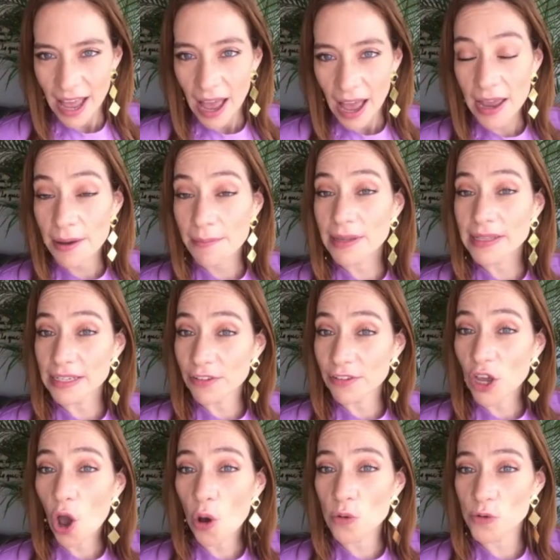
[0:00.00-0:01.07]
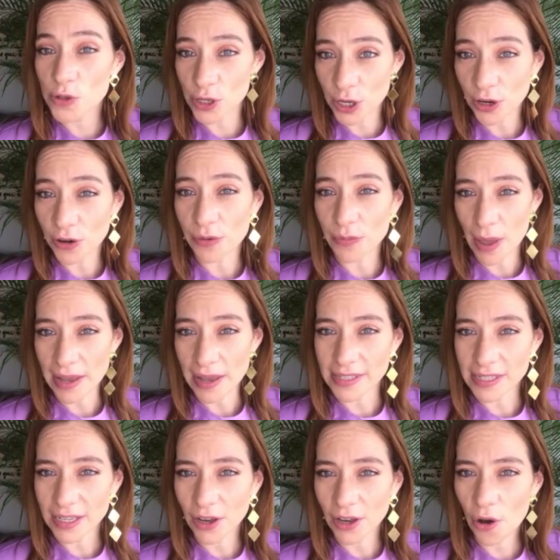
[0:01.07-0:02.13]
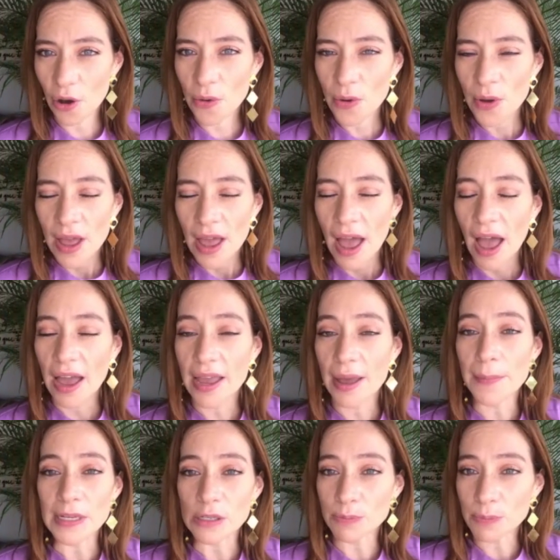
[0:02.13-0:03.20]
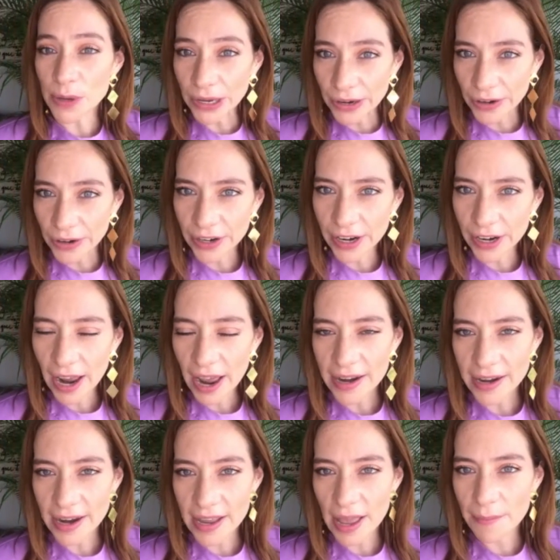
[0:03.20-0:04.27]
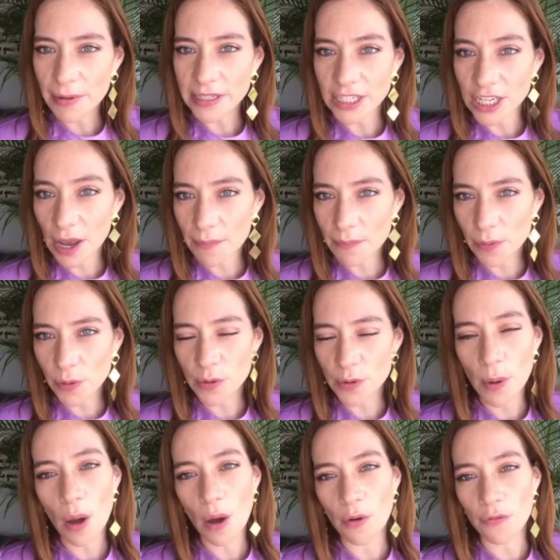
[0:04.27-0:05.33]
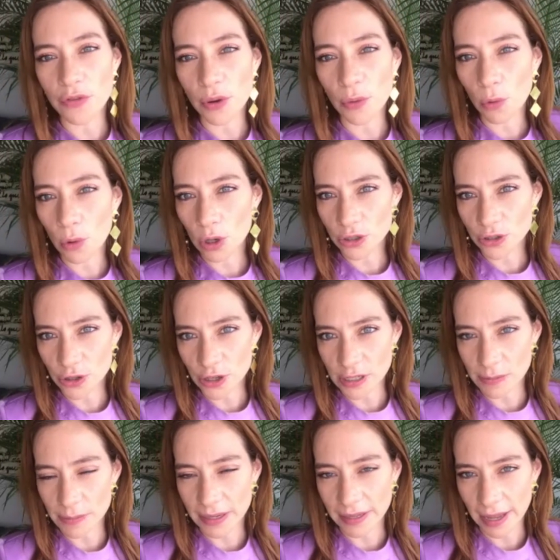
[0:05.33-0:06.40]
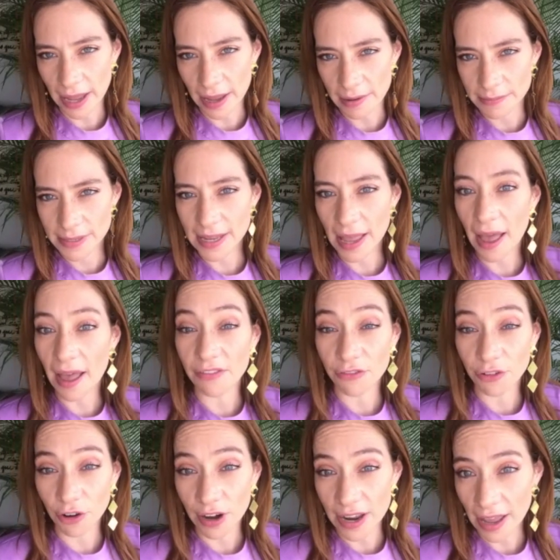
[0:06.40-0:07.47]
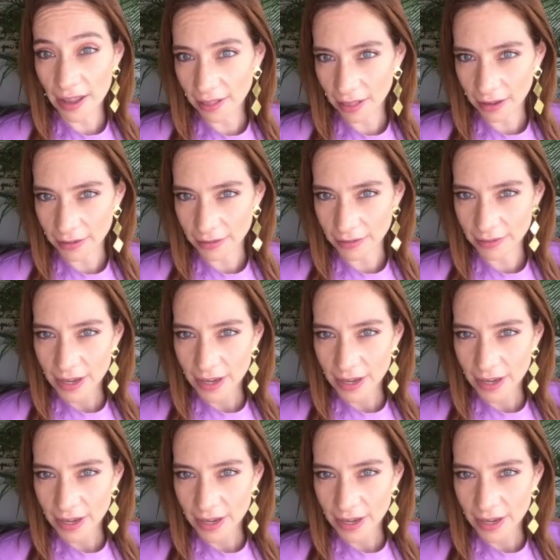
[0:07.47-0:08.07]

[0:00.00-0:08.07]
I am a TV host here in Mexico. I am a speaker and I am a champion of the World Transplant Games at triathlon.